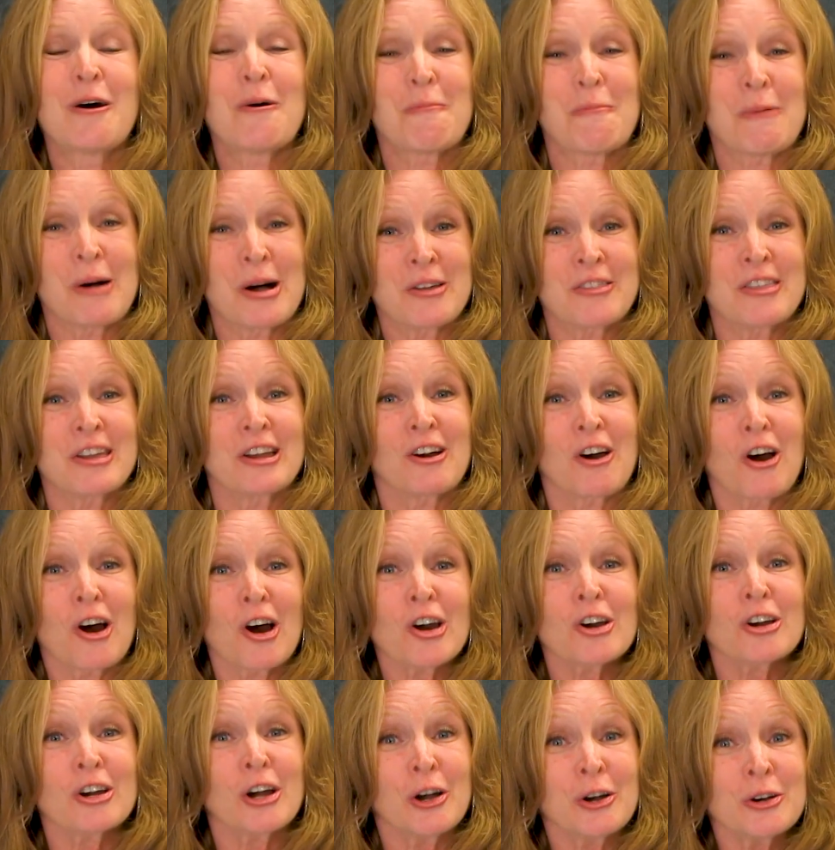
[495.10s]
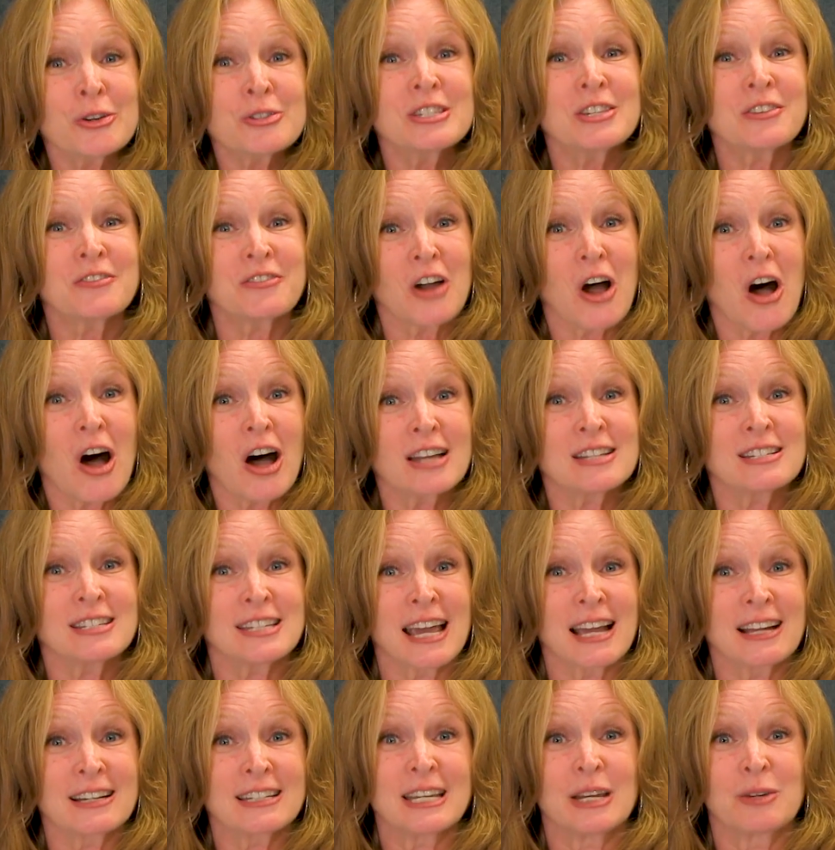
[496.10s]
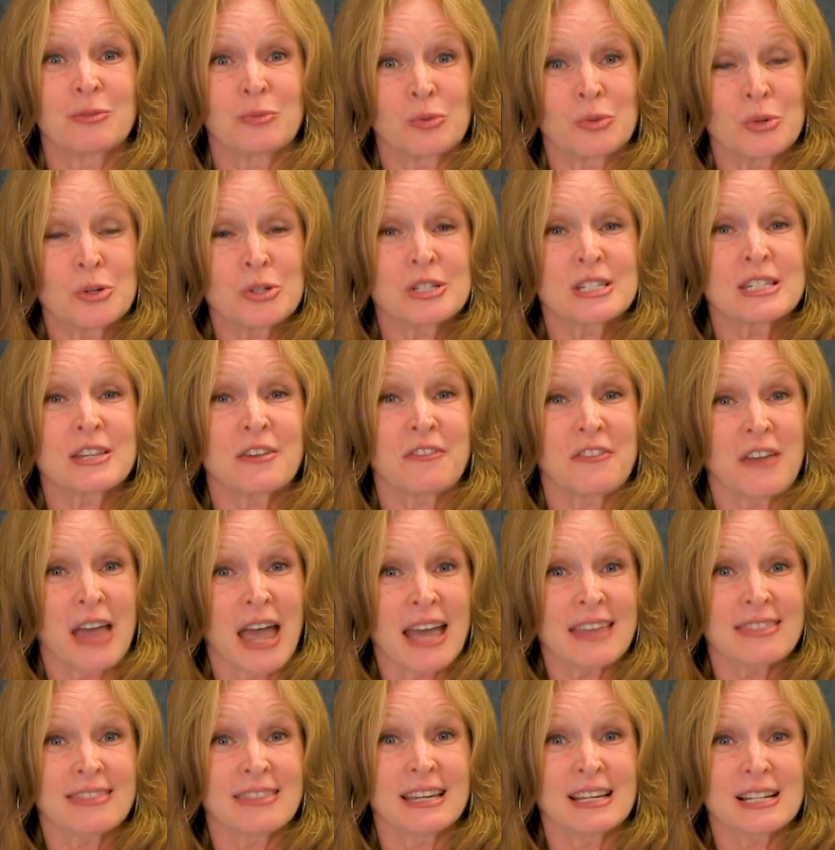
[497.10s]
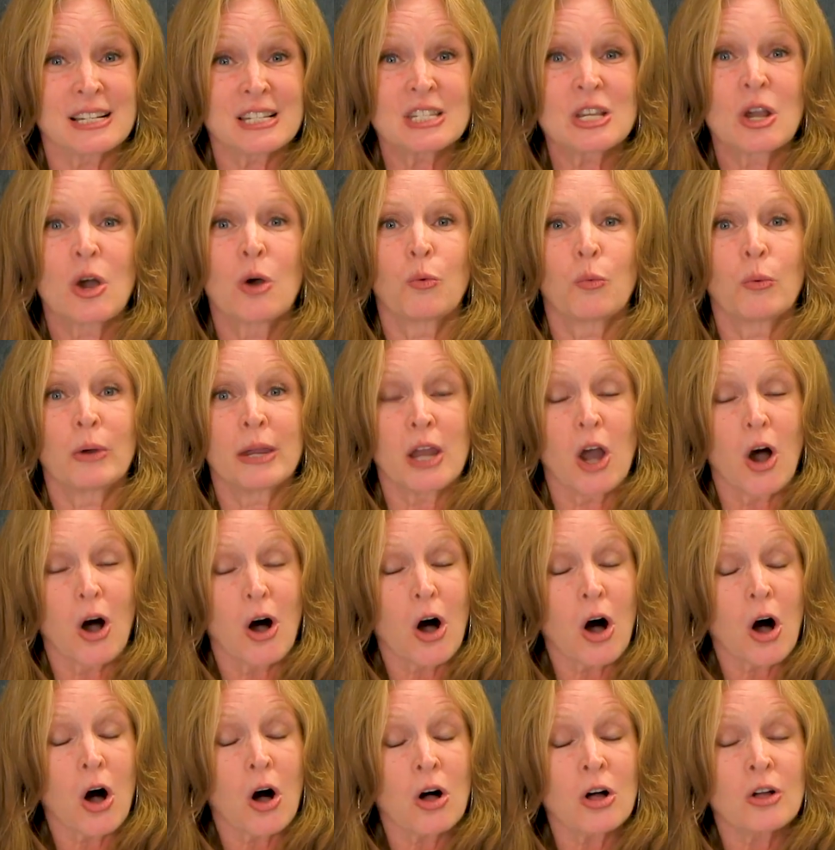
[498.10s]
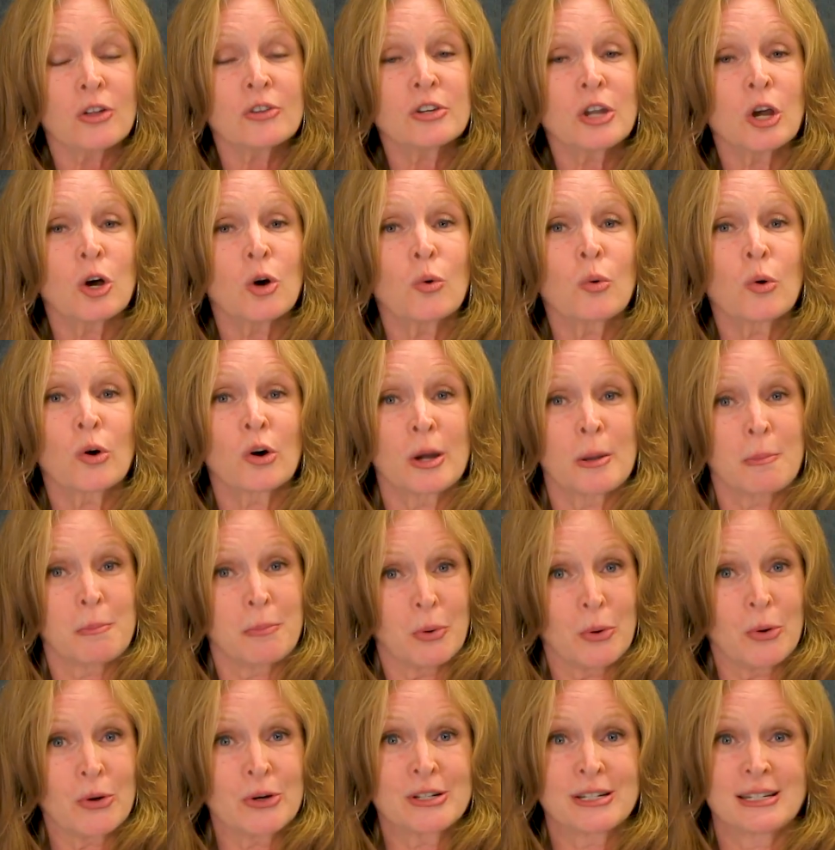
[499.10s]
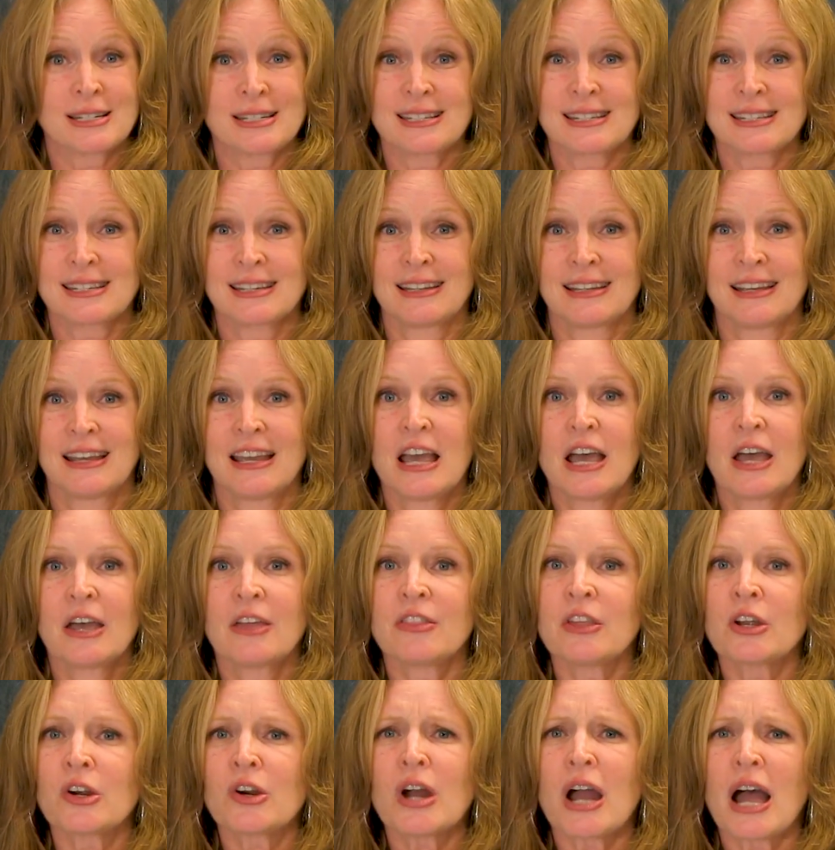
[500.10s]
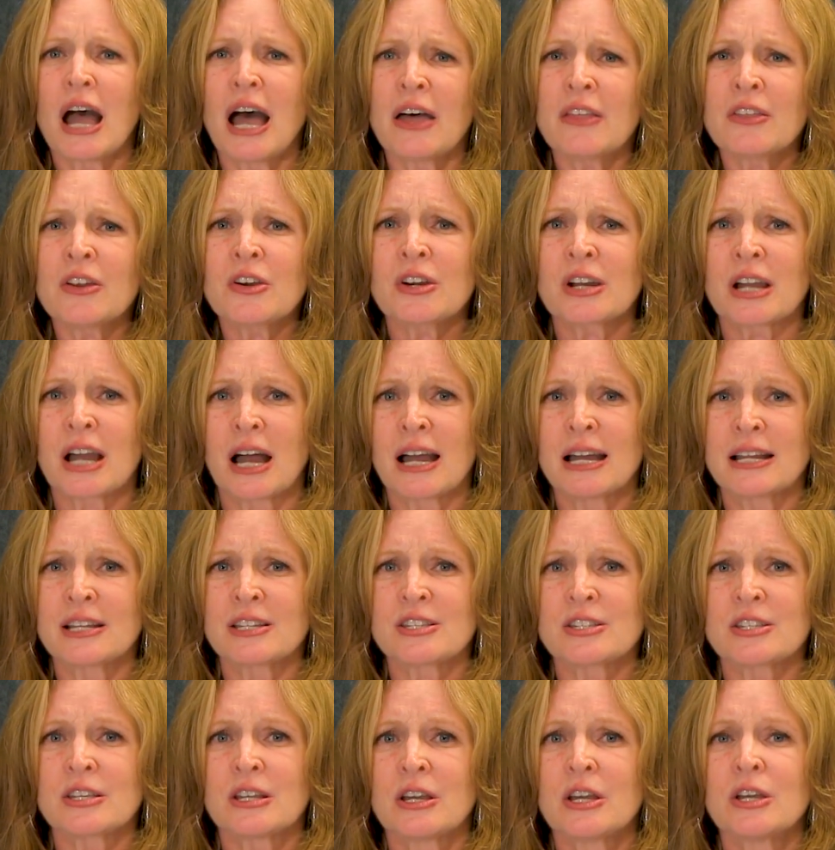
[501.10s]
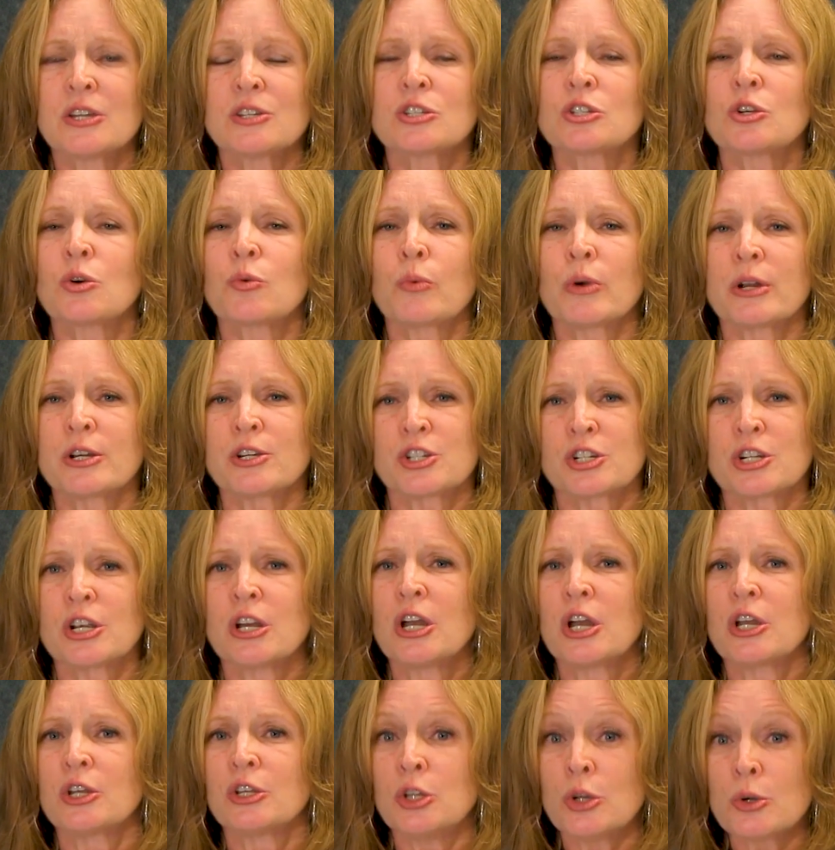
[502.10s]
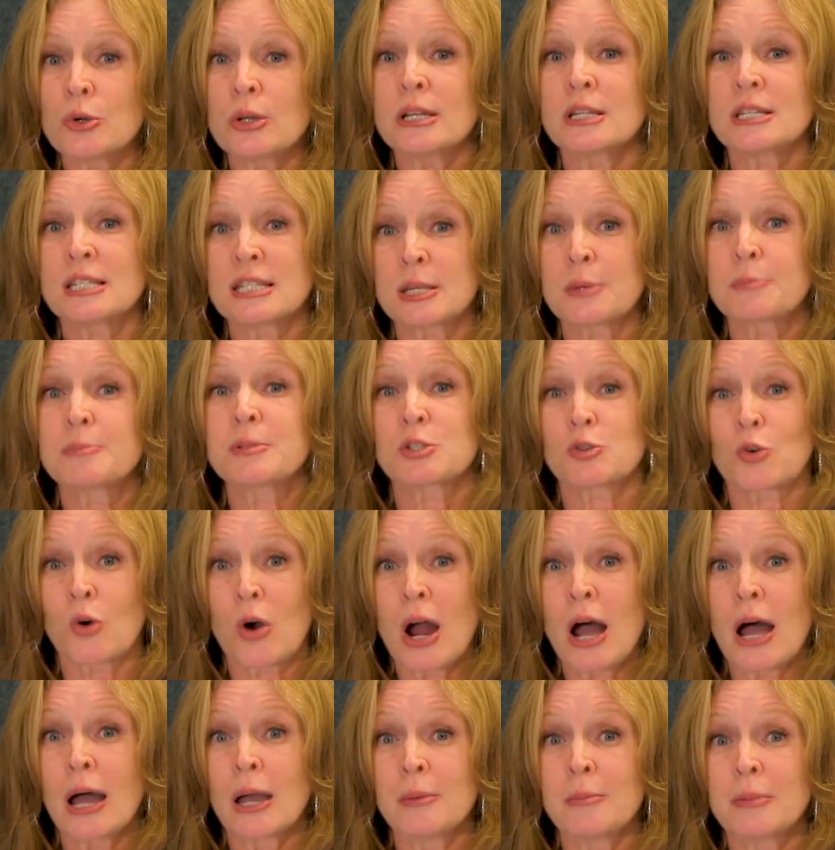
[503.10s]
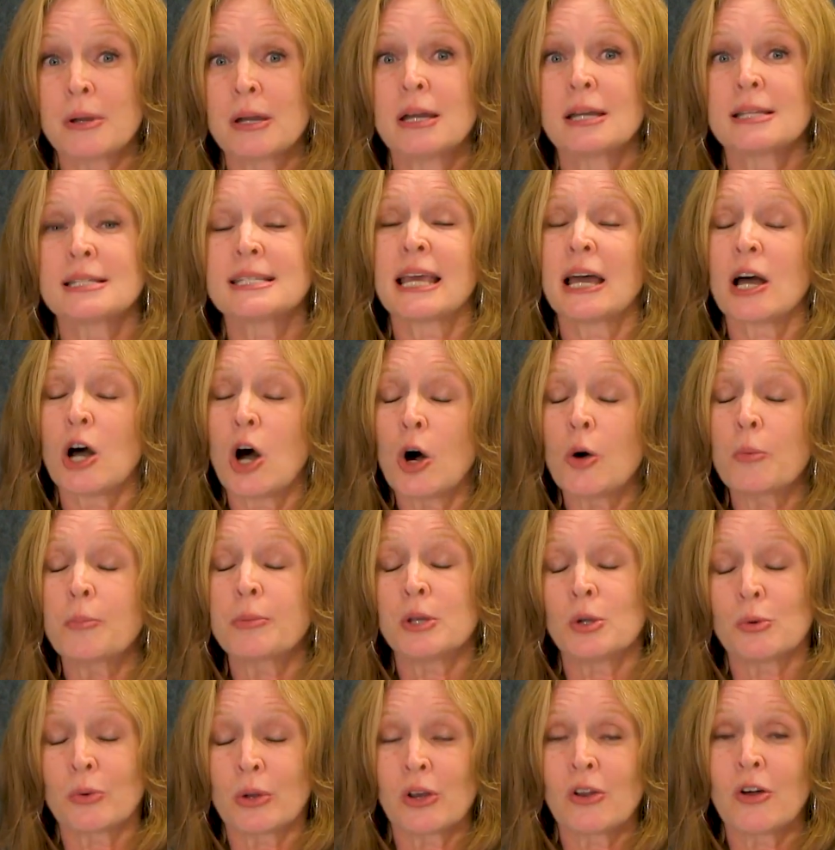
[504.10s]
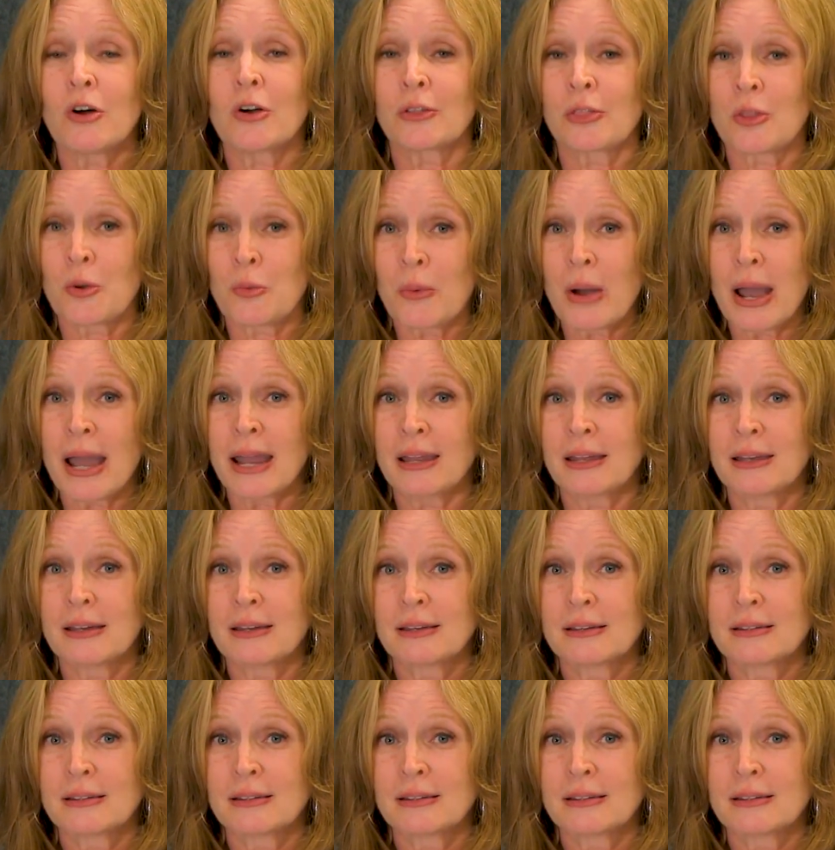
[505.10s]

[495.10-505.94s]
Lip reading: while there are codes of conduct and rules of ethics we all know are important, there are other guides to which you can subscribe to help you along the way.